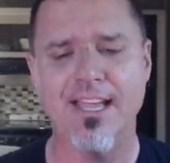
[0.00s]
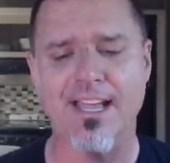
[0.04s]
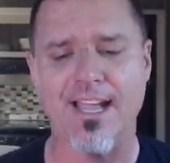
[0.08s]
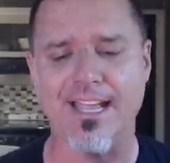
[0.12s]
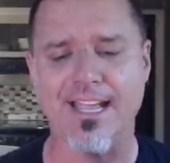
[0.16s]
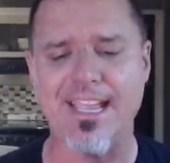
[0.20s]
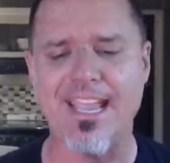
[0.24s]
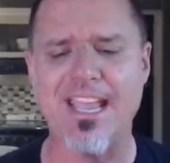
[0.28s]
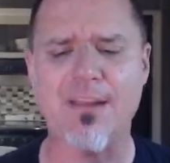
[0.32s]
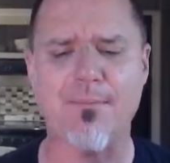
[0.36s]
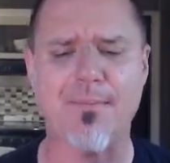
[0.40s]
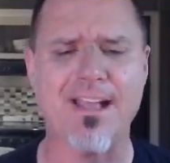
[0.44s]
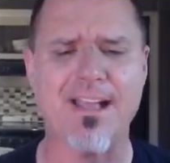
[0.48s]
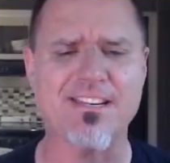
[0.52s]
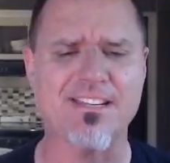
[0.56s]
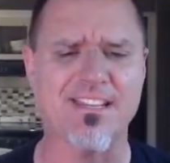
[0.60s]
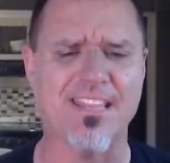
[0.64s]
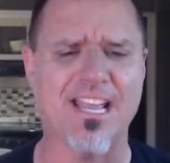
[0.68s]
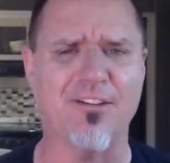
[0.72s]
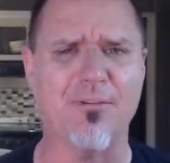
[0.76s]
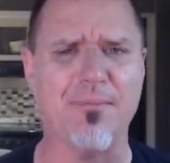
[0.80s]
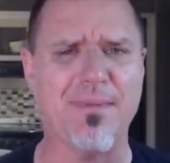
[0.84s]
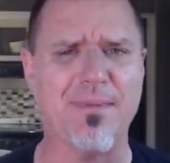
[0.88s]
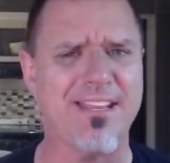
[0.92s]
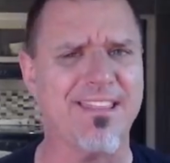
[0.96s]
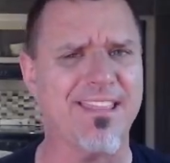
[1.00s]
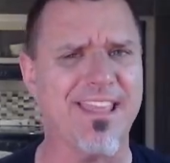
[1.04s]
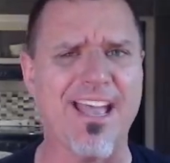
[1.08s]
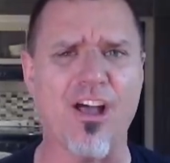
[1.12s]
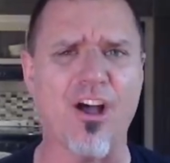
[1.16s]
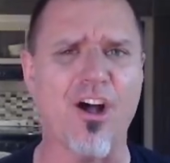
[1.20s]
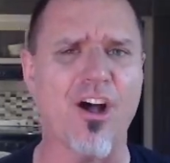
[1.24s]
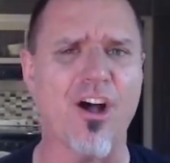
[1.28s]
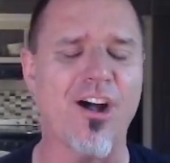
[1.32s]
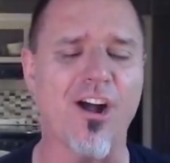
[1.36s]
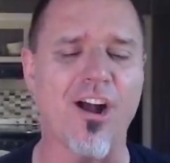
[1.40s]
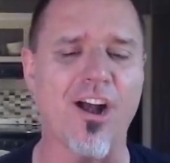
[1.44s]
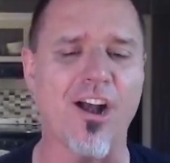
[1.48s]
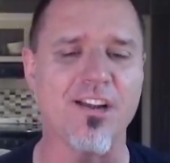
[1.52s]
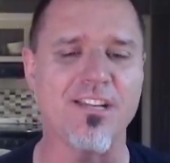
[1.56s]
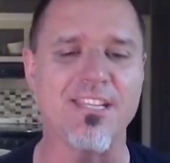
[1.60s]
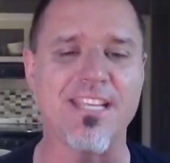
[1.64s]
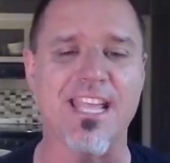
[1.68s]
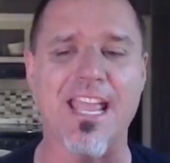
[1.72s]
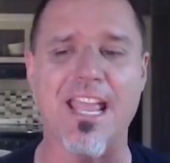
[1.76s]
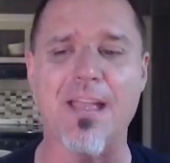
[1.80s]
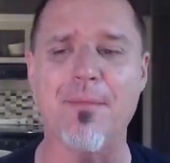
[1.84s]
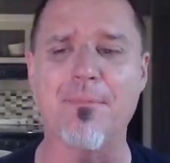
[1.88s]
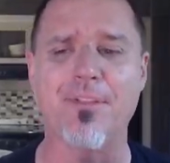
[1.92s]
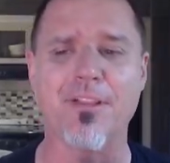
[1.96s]
I can't imagine that would be that hard
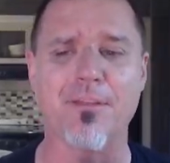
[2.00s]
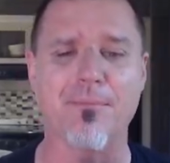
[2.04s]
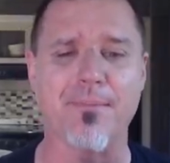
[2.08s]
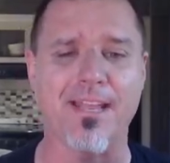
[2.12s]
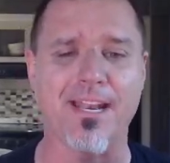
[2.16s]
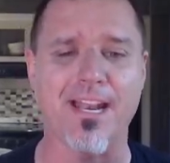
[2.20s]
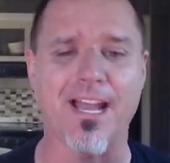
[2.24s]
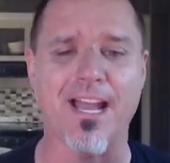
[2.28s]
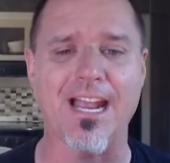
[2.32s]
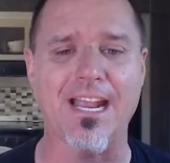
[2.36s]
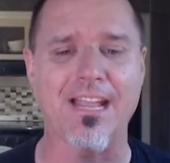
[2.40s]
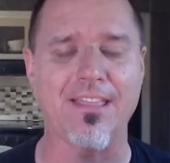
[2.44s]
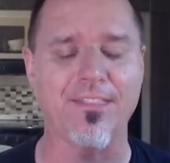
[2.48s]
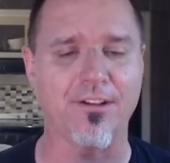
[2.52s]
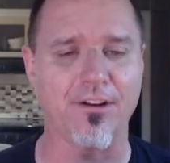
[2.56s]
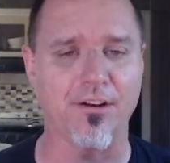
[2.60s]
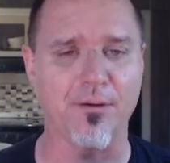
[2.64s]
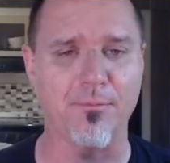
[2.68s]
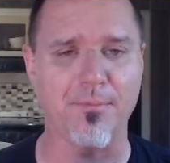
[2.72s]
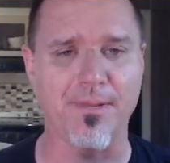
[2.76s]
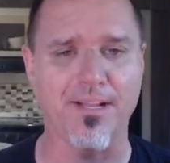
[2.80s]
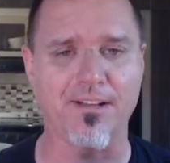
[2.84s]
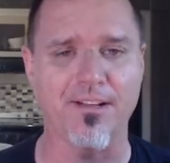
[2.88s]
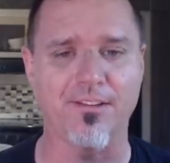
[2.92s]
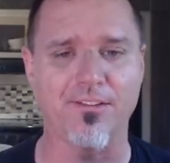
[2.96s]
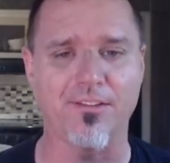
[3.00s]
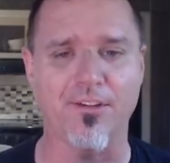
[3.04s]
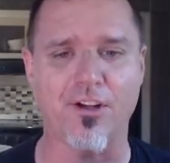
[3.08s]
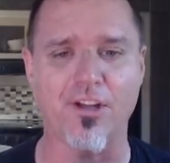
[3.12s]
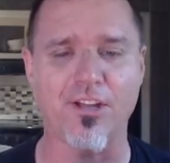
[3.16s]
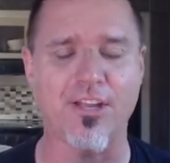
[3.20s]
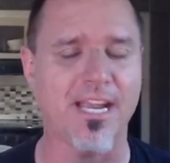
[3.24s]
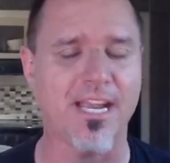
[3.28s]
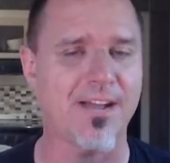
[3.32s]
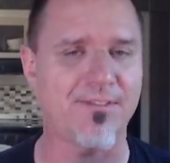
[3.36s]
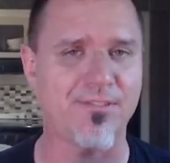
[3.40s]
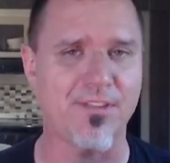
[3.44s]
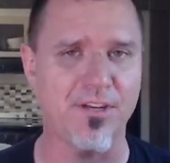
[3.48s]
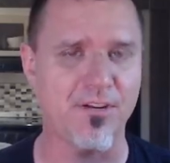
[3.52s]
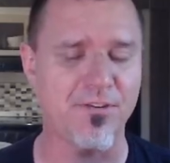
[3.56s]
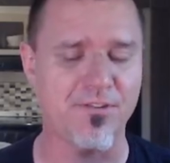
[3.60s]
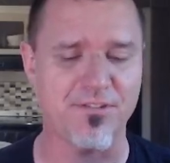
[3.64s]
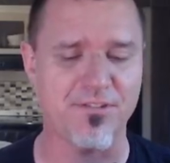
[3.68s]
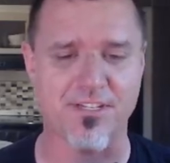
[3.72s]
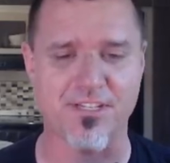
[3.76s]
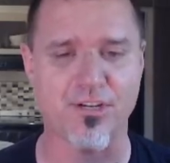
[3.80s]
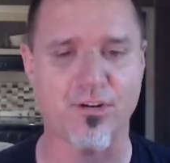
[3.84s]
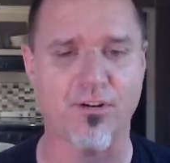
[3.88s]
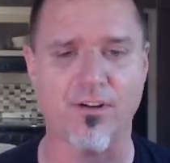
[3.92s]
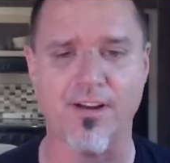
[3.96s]
to implement either, because all you have to do
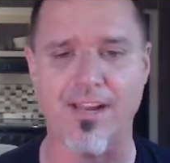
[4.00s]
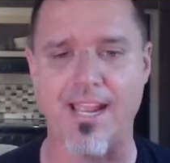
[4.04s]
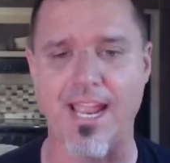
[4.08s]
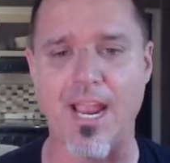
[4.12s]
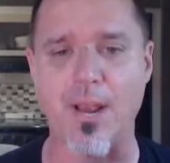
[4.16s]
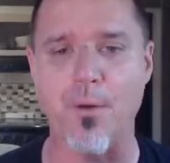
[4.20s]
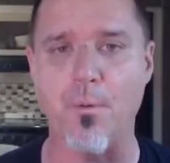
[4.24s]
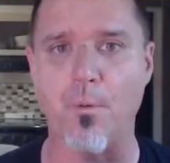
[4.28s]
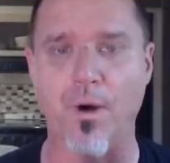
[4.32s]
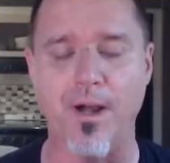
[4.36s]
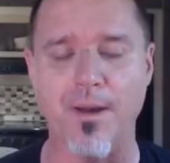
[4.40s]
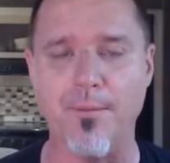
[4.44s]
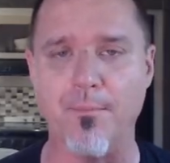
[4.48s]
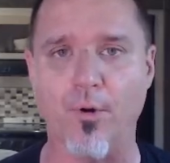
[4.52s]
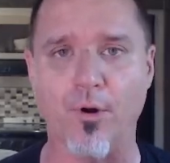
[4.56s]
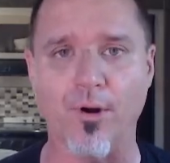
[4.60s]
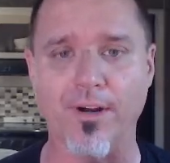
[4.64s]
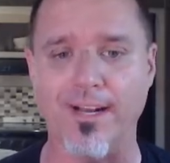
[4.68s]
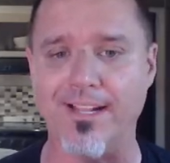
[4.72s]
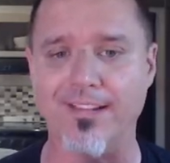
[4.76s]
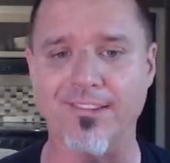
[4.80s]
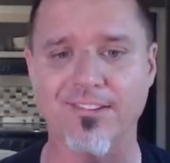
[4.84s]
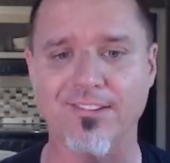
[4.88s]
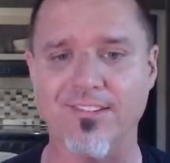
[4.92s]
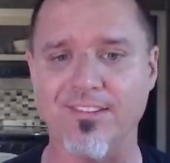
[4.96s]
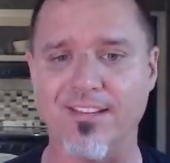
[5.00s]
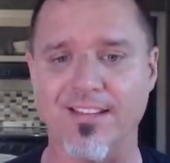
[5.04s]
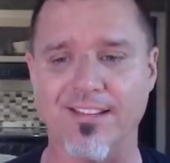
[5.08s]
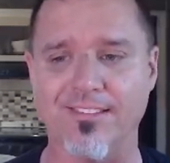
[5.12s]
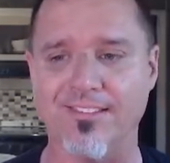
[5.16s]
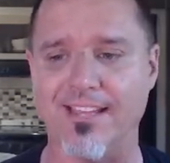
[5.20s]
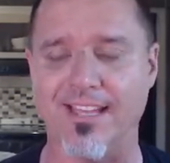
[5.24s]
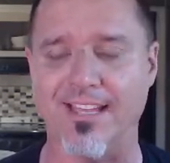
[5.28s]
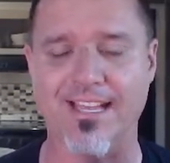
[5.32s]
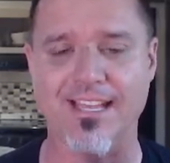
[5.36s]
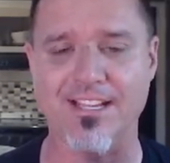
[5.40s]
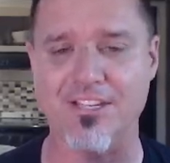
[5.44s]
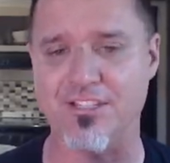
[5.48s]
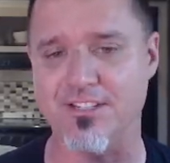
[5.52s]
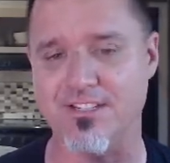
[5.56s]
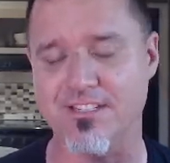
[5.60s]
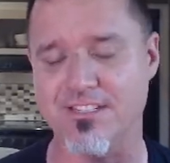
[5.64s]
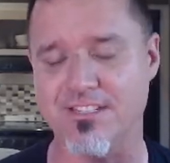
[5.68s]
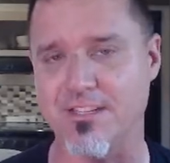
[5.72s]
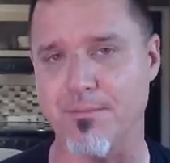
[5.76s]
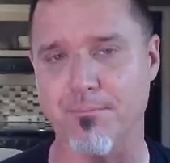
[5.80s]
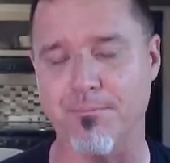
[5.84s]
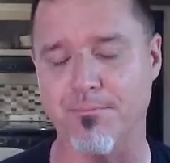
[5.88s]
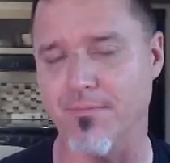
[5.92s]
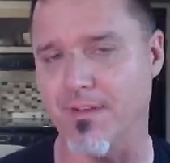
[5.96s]
is just create one more instance that has
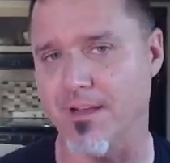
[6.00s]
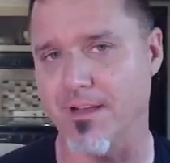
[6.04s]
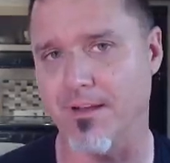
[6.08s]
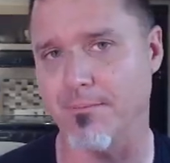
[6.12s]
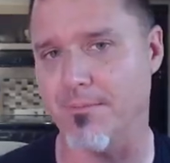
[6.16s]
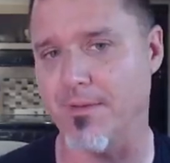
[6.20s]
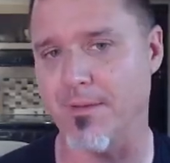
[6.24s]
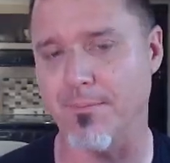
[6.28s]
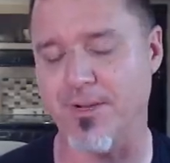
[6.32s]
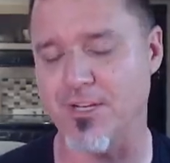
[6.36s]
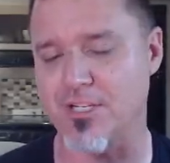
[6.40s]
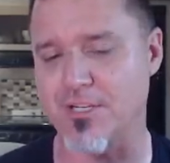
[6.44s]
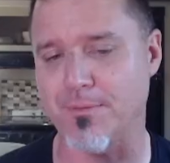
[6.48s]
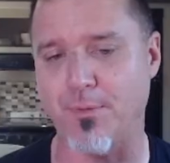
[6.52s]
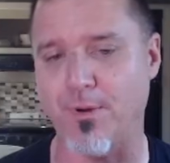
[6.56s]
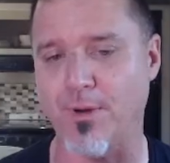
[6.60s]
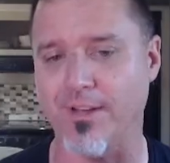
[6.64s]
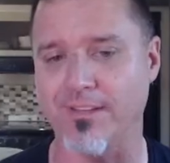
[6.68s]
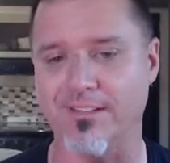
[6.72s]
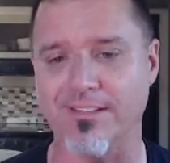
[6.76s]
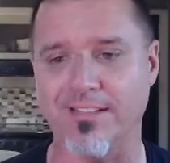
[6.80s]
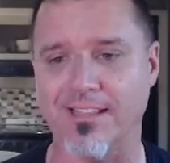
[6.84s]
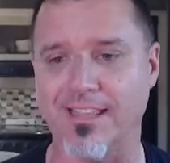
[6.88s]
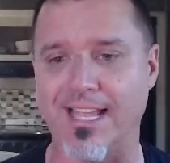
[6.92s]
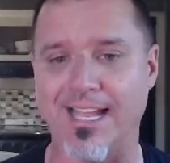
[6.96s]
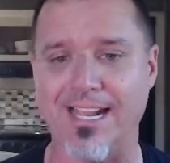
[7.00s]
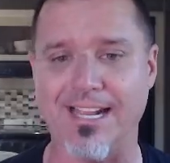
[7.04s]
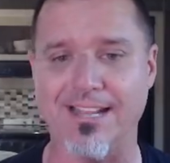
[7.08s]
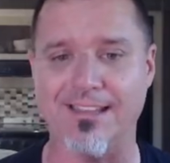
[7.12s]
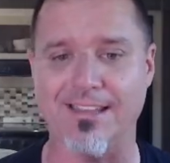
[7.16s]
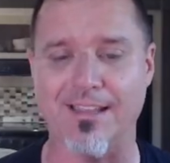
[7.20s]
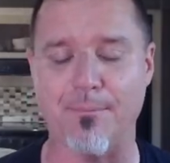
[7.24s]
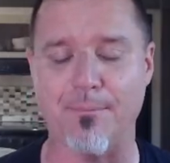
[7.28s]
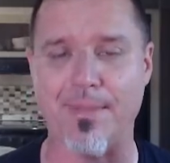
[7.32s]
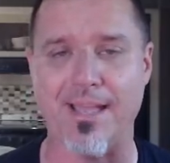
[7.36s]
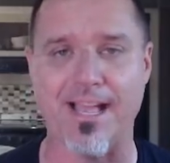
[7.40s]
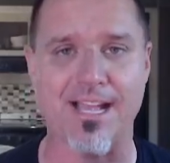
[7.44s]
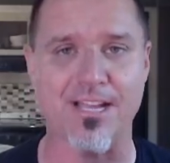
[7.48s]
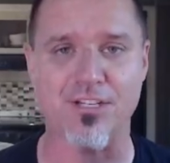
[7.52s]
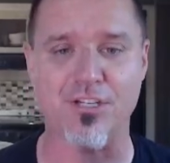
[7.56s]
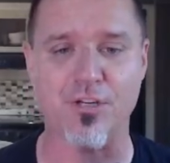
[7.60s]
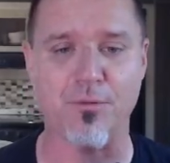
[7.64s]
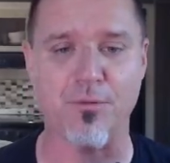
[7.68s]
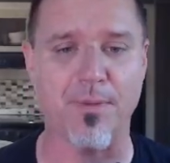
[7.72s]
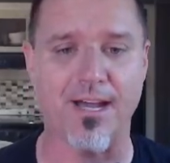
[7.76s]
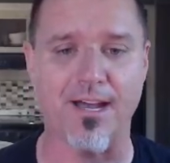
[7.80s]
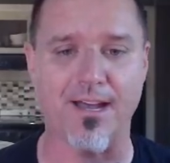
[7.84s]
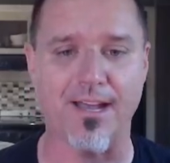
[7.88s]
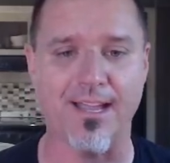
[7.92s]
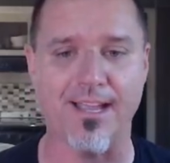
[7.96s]
just a bunch of points of light that pass
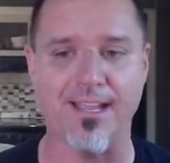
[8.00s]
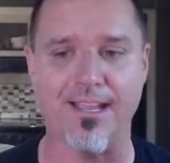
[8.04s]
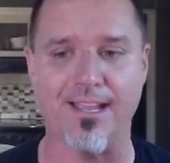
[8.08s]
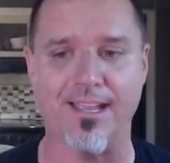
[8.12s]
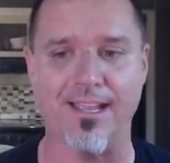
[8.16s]
you by,